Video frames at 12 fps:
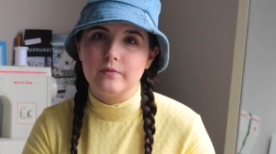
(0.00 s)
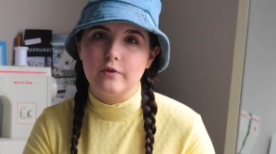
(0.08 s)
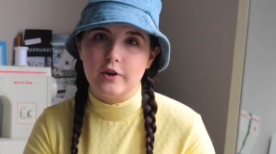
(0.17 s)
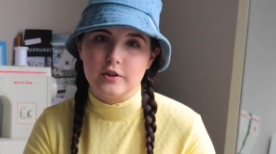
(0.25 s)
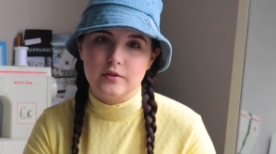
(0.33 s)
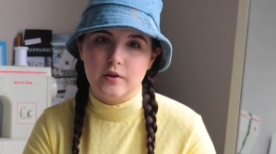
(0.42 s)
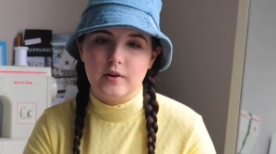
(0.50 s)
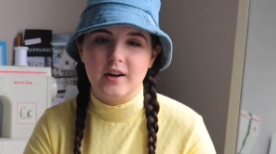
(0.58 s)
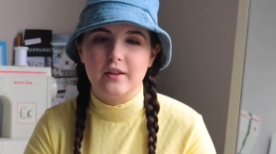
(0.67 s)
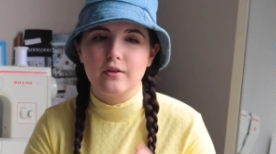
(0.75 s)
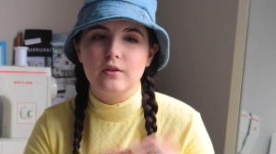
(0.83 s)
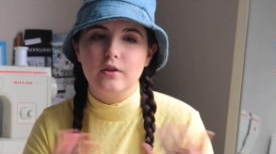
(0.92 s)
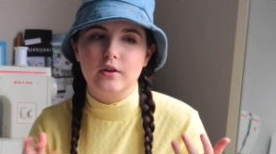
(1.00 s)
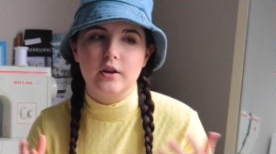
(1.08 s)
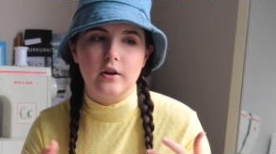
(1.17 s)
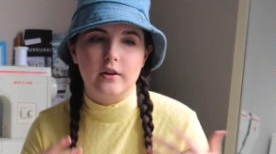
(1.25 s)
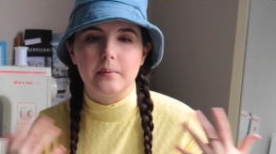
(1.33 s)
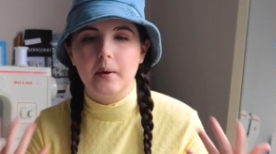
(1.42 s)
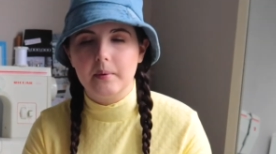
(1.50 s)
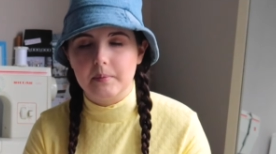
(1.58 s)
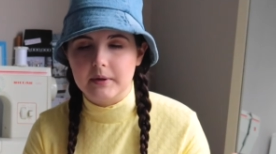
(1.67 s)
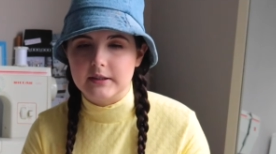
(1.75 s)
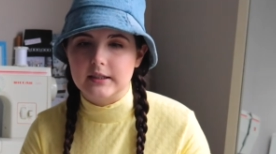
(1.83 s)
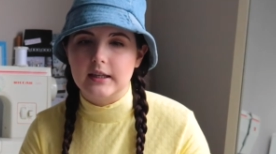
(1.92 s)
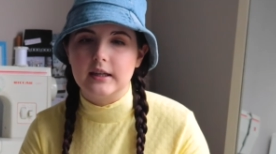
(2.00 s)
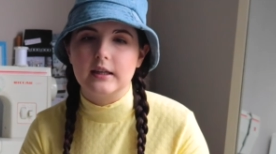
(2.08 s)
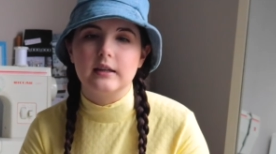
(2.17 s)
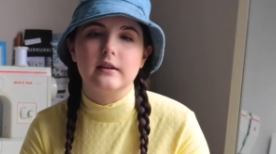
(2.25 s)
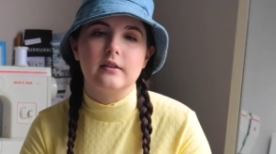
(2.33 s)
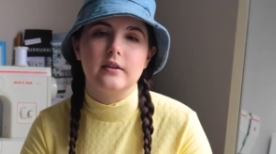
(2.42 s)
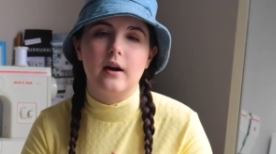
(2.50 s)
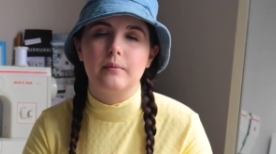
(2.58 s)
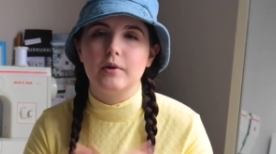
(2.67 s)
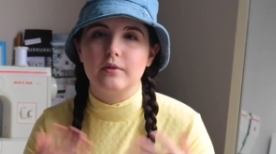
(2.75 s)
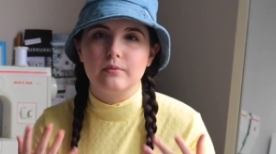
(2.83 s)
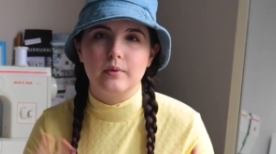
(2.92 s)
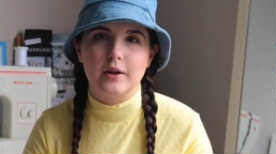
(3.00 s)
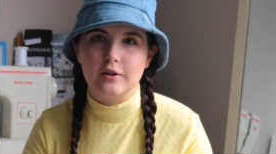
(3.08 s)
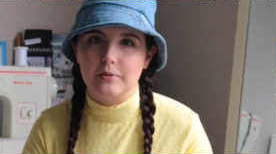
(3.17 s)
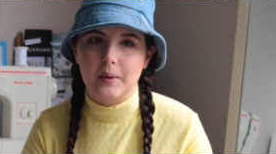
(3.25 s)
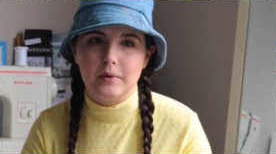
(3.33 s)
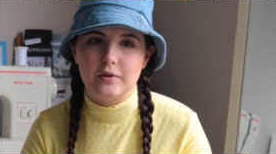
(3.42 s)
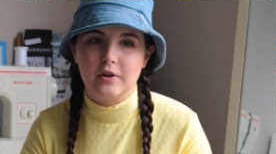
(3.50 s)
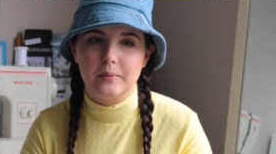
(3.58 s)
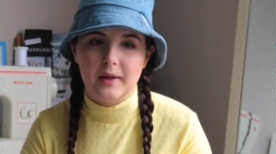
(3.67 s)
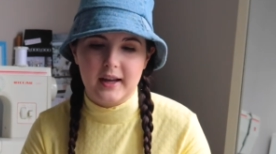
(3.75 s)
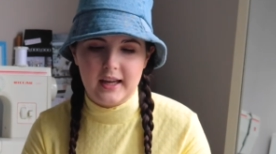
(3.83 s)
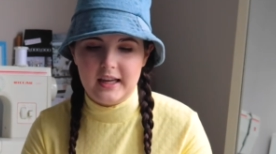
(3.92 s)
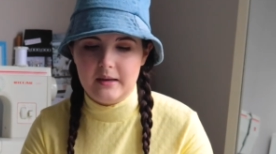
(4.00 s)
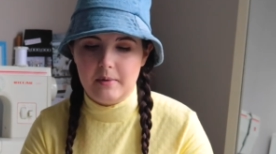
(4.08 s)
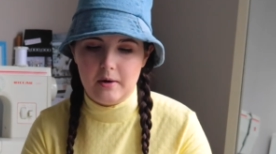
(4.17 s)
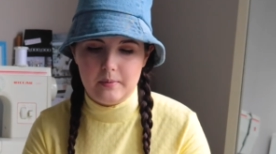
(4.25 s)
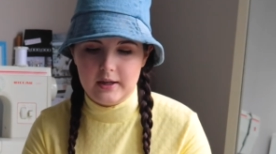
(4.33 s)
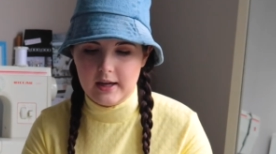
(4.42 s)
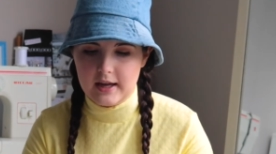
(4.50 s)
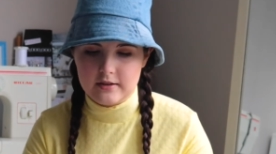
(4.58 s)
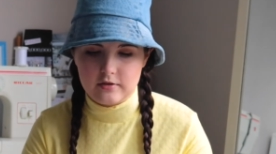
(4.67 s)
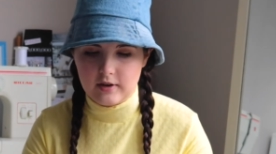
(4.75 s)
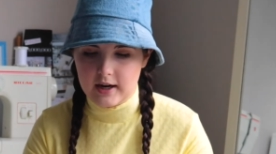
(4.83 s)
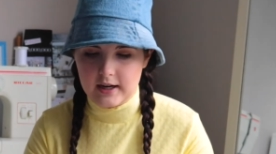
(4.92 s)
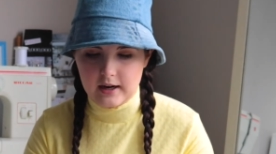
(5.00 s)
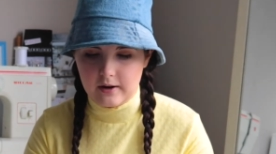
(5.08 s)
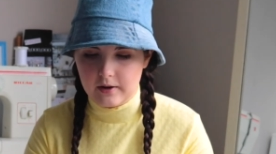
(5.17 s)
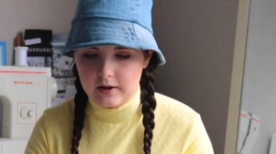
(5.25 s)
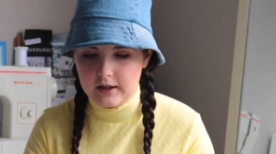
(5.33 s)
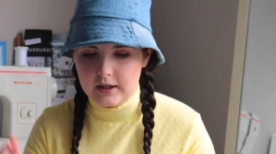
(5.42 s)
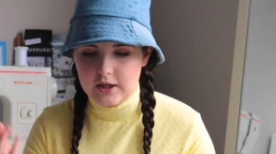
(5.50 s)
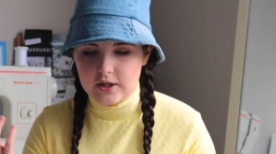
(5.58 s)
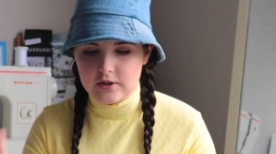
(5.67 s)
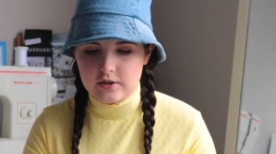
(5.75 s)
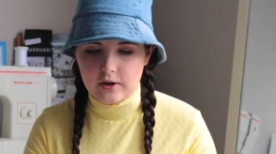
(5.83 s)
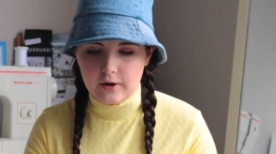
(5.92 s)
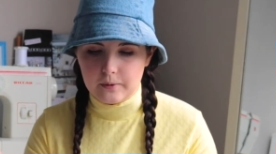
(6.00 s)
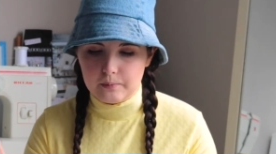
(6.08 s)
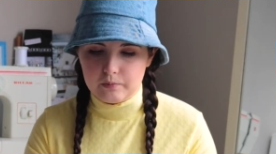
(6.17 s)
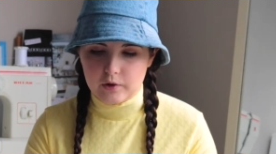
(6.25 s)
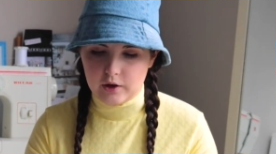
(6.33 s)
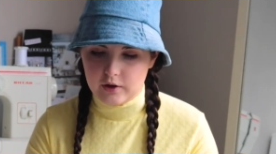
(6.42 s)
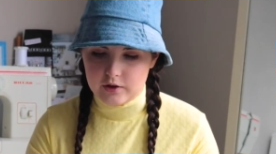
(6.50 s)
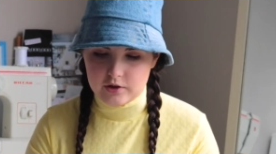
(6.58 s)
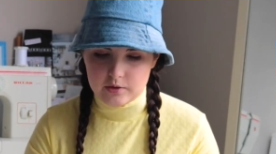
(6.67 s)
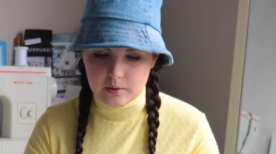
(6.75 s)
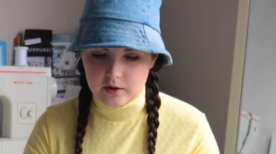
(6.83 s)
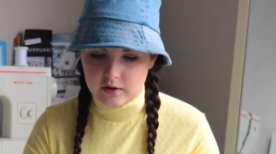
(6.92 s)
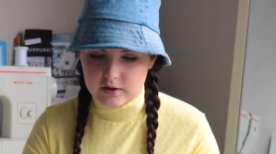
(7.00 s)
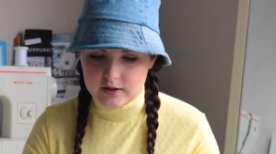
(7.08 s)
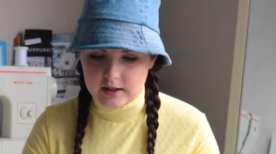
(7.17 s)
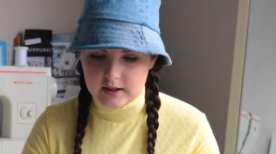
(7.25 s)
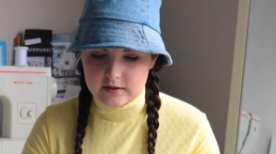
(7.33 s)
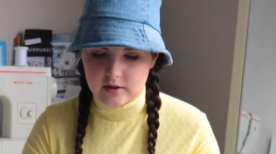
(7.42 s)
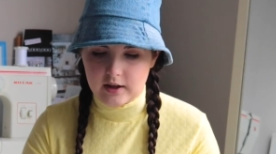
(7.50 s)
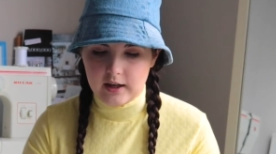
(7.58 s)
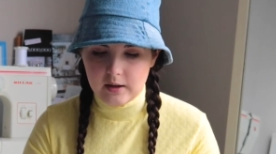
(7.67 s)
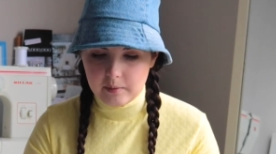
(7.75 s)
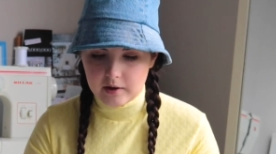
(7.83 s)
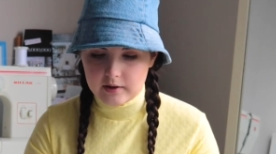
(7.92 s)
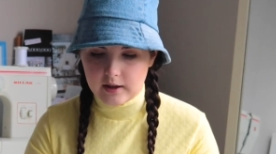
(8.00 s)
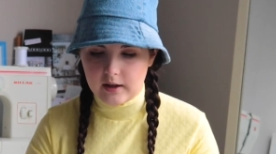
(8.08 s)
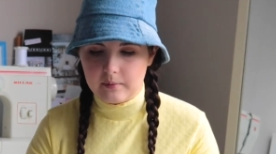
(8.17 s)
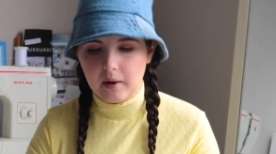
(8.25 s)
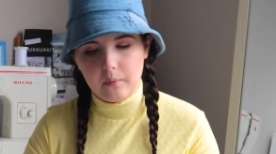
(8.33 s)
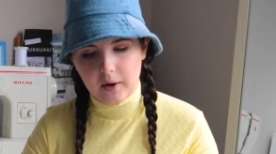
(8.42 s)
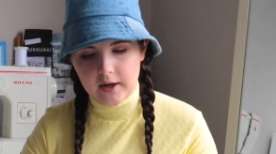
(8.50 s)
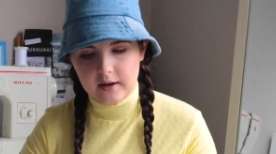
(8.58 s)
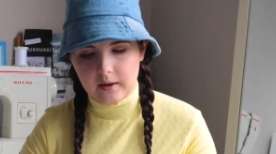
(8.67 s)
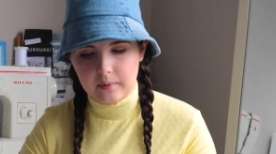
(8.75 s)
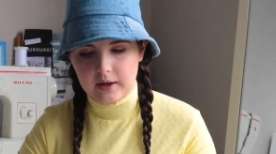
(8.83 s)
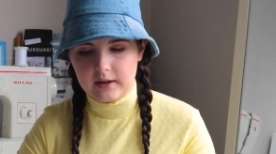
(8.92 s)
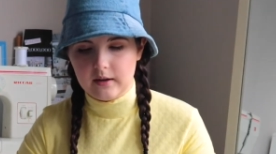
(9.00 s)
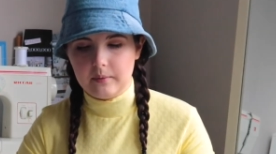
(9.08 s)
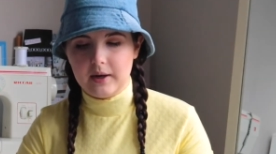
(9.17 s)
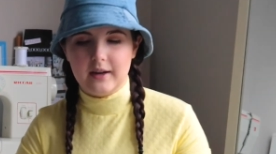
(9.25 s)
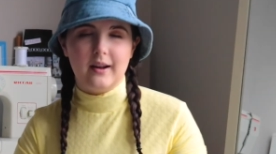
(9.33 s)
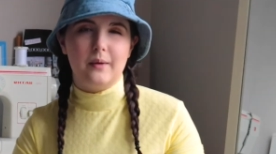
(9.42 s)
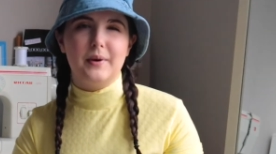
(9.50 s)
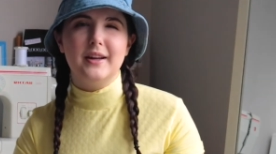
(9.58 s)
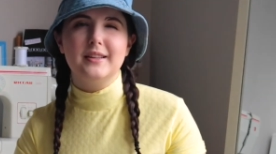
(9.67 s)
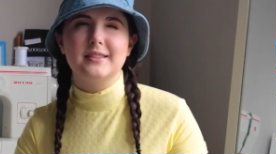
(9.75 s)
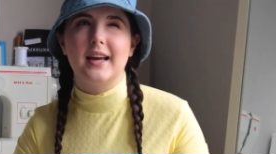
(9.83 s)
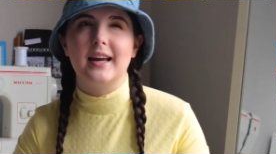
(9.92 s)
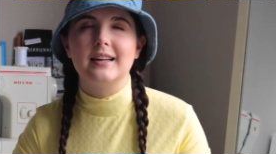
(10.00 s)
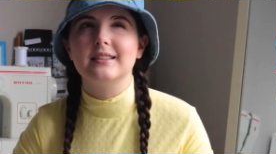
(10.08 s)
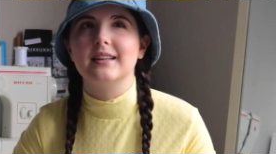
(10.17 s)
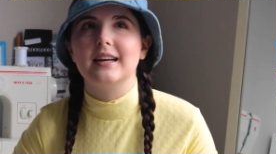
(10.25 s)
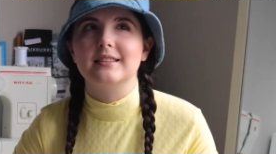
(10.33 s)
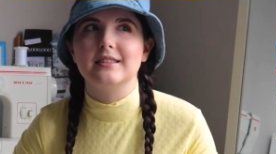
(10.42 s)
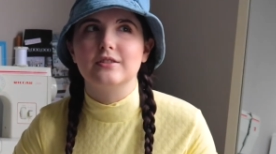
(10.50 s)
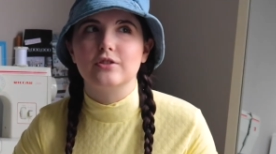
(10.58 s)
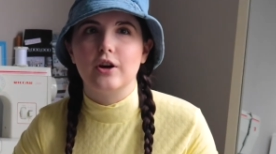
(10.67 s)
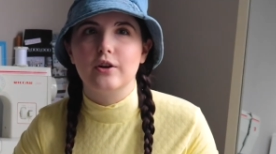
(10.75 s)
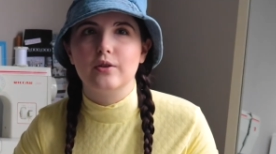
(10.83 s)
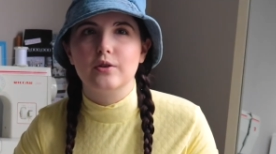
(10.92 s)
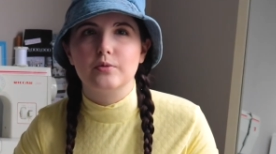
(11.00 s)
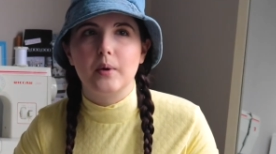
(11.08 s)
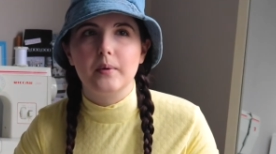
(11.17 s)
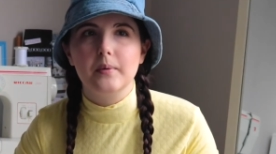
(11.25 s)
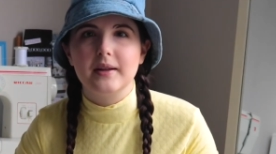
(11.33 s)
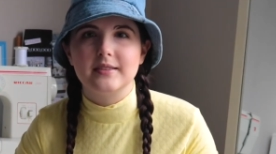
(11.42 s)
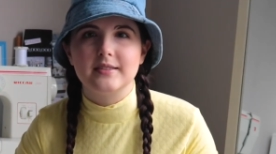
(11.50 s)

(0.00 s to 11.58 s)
first of all, and I thought, look, you know, they're probably busy. You know, I'm not one of those people who's going to be like, email me, answer right now. So, you know, it's just one of those things. So I emailed them, I waited 10 days in total. It's probably about